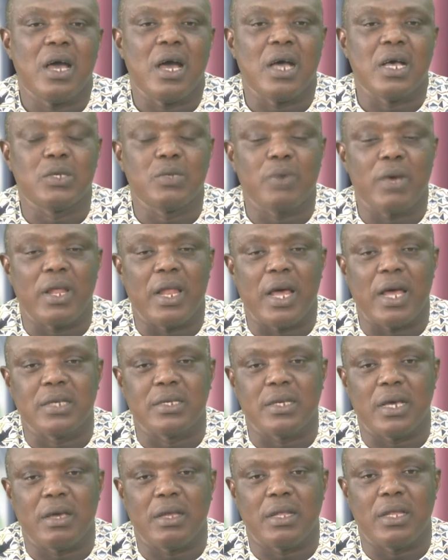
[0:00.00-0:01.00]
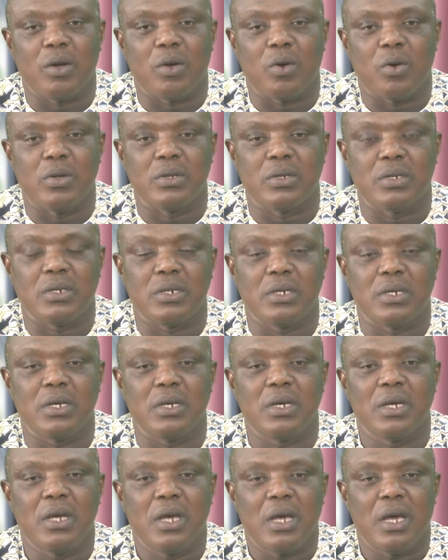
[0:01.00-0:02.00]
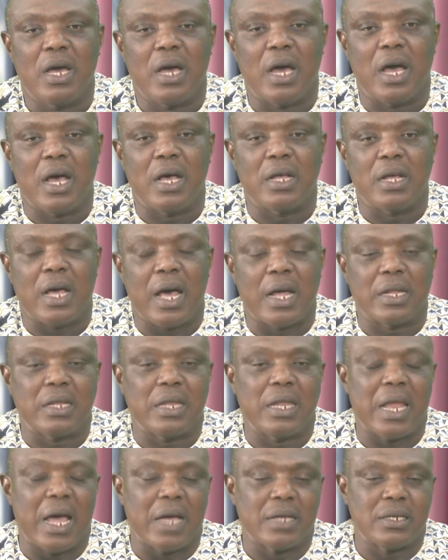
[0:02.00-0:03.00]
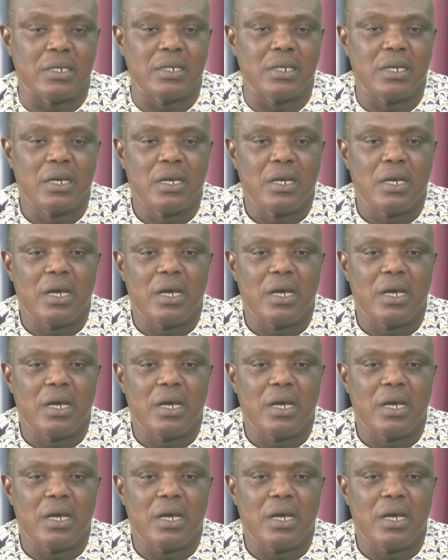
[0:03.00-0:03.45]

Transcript: as well as the country at large.